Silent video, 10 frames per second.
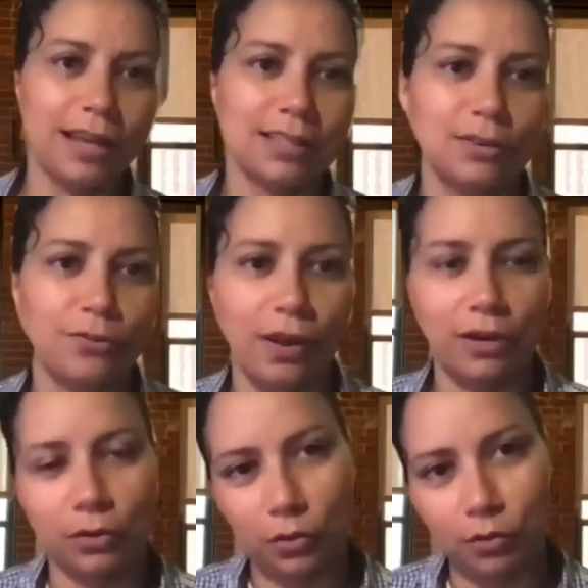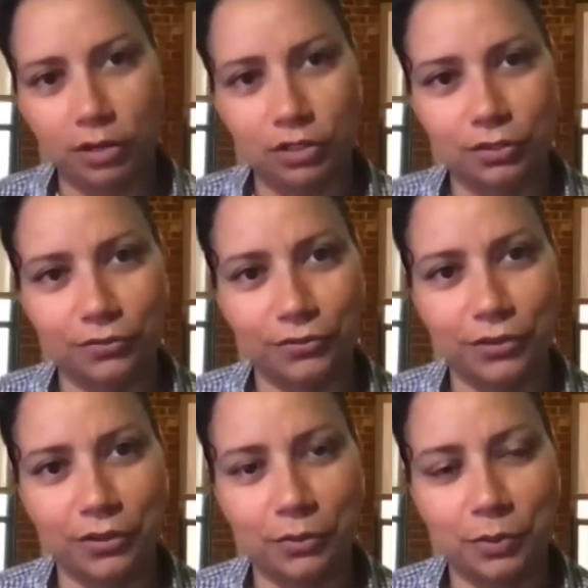last and final question
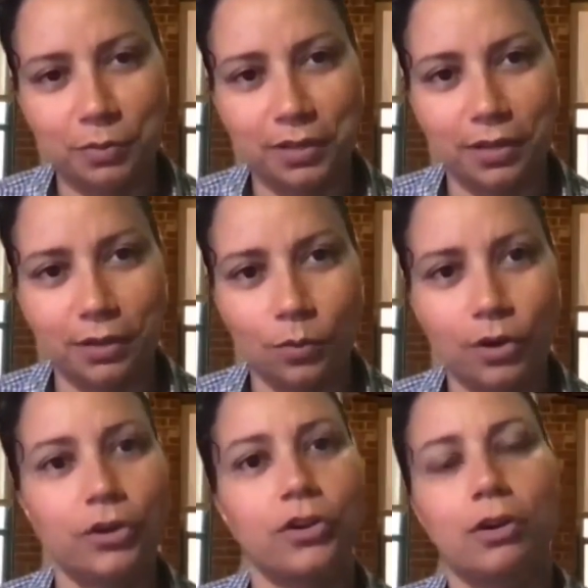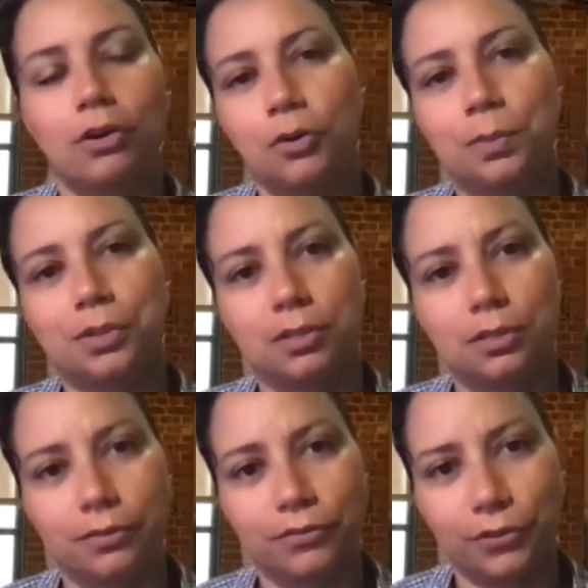for you would be, what are your
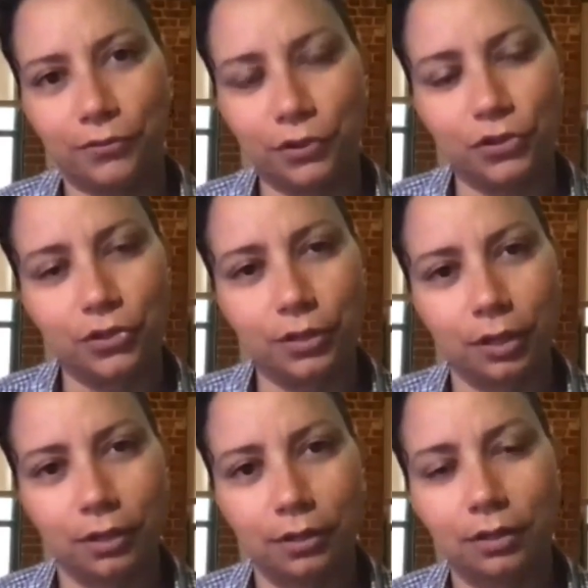hopes for the future?